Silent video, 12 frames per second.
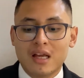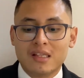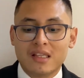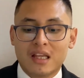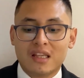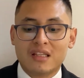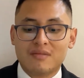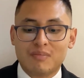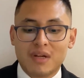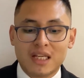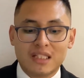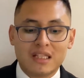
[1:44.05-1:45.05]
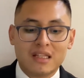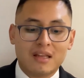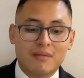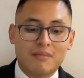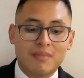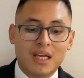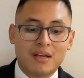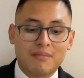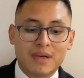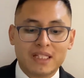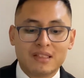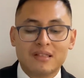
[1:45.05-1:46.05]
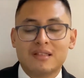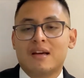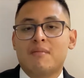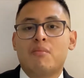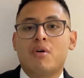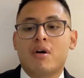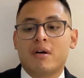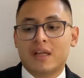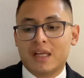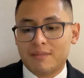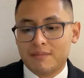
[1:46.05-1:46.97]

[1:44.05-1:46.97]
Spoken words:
that displaced the big vessels and bronchi.